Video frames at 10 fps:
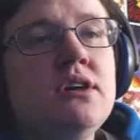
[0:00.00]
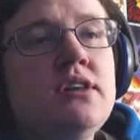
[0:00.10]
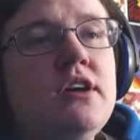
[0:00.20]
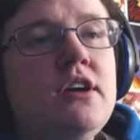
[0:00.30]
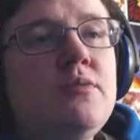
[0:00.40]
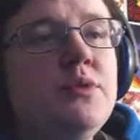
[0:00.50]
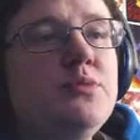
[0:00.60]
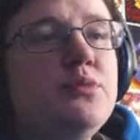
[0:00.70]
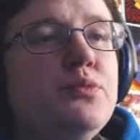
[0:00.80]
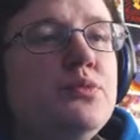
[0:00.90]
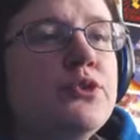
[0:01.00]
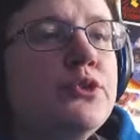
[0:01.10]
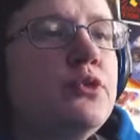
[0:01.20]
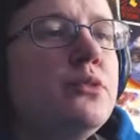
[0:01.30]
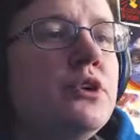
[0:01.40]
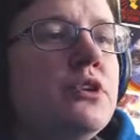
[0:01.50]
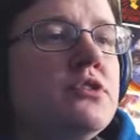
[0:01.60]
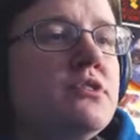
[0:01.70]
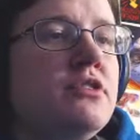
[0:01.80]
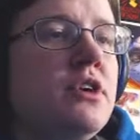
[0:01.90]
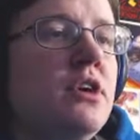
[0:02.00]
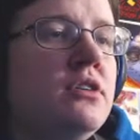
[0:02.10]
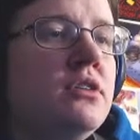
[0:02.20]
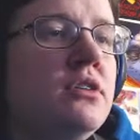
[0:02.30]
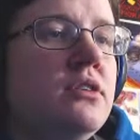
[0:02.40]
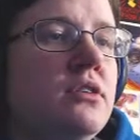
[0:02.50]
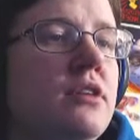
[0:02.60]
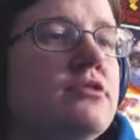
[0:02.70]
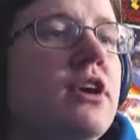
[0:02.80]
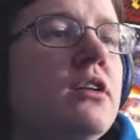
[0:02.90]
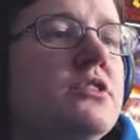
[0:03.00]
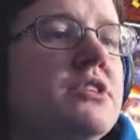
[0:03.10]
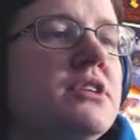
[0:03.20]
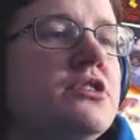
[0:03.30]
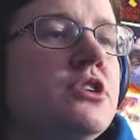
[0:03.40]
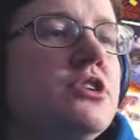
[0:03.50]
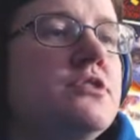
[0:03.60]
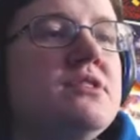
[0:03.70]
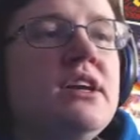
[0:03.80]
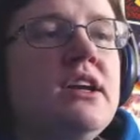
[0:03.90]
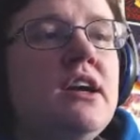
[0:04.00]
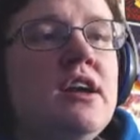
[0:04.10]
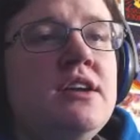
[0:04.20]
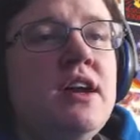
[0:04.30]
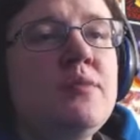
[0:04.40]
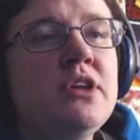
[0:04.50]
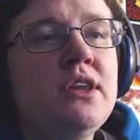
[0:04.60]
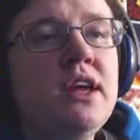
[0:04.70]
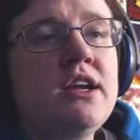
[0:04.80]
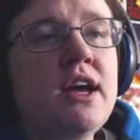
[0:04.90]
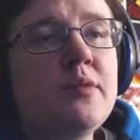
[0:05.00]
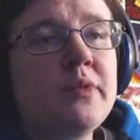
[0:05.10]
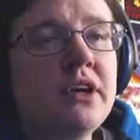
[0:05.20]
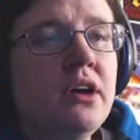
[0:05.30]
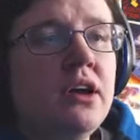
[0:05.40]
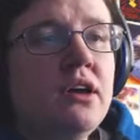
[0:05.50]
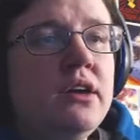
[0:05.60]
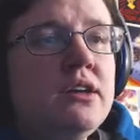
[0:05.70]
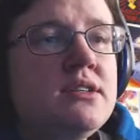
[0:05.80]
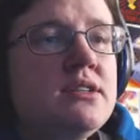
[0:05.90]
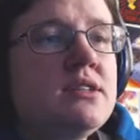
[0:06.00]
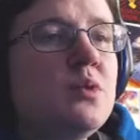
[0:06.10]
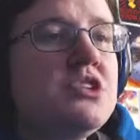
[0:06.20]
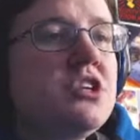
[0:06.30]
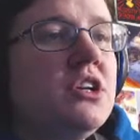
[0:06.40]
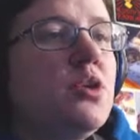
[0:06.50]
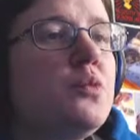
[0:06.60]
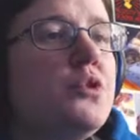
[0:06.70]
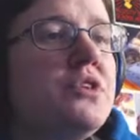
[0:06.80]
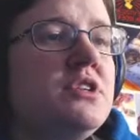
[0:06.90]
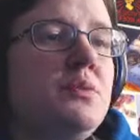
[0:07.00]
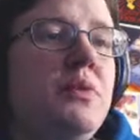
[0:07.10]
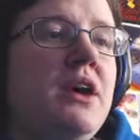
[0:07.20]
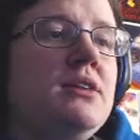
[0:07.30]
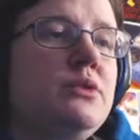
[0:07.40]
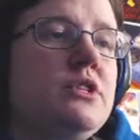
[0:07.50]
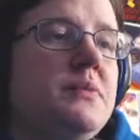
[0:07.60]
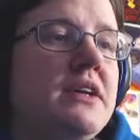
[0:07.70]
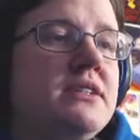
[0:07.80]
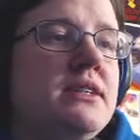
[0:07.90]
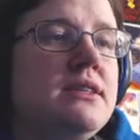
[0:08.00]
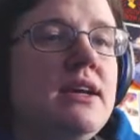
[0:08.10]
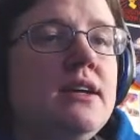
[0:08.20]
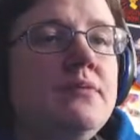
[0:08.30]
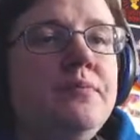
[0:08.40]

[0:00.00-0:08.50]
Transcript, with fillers: There have been brutal murders of, call- of callers at the church of St. Adama Landama, innocents wishing no more than to pay their respects to the dead.